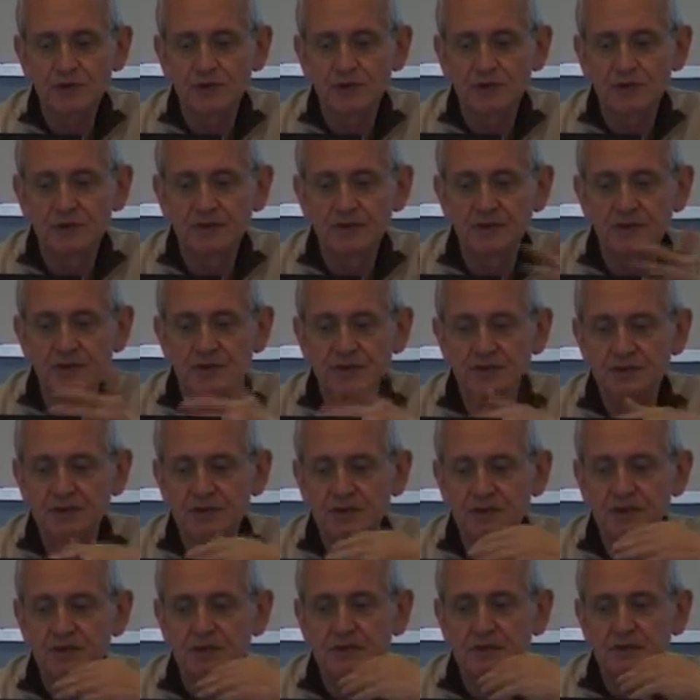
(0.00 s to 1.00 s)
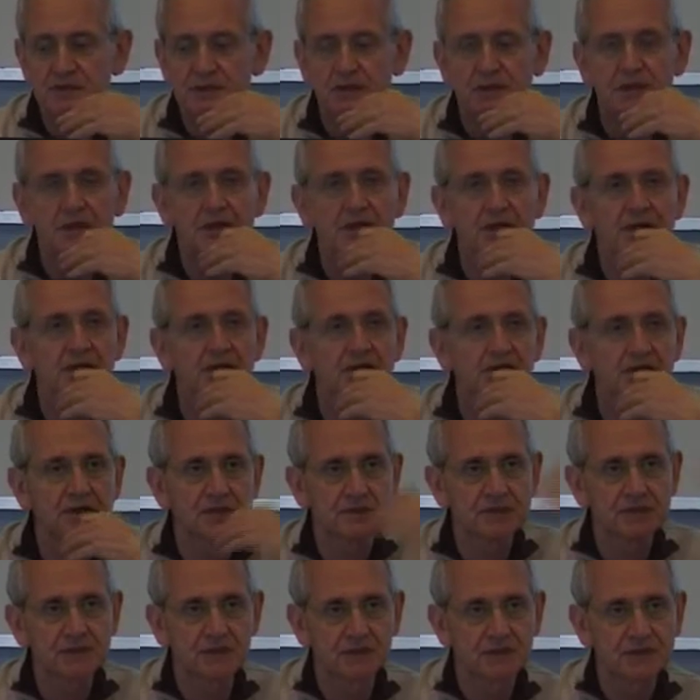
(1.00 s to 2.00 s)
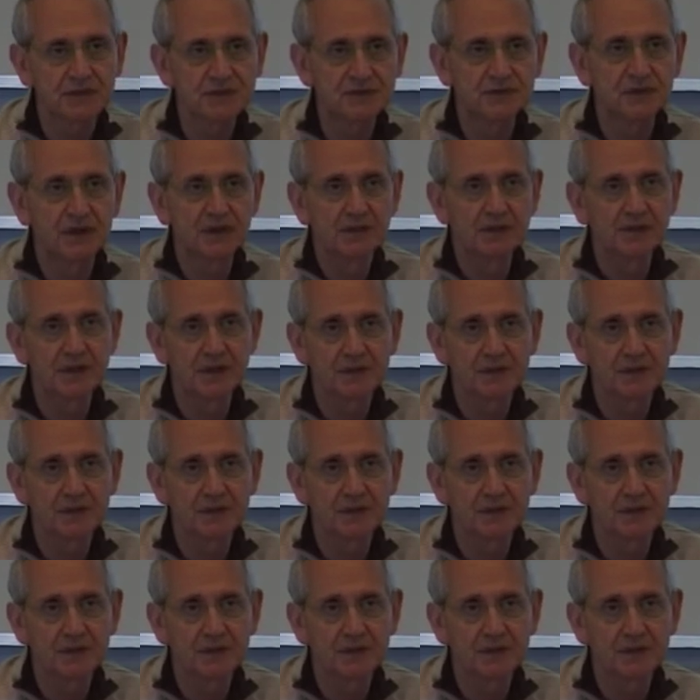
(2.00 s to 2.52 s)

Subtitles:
and this need is satisfied.